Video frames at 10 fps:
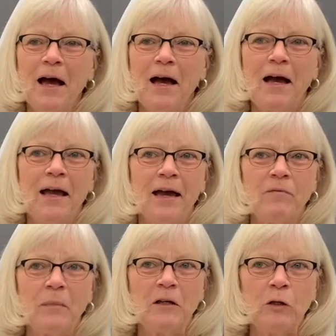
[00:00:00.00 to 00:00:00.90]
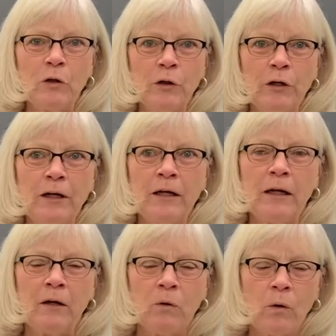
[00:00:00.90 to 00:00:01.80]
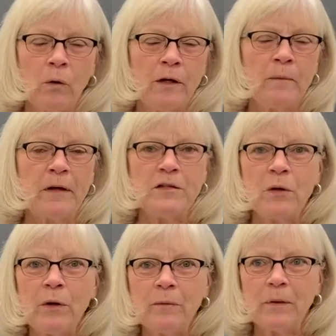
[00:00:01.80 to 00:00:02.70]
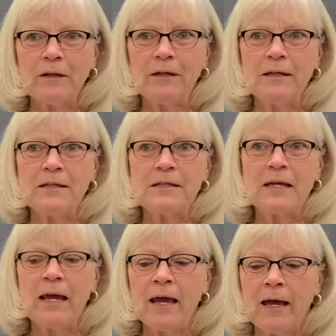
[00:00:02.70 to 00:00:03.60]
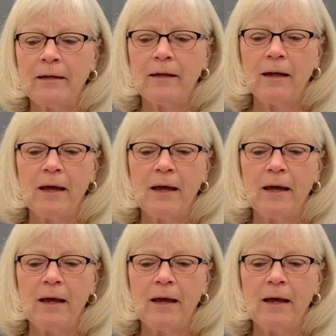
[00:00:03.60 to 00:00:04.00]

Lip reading: I have been learning and growing in my sewing abilities and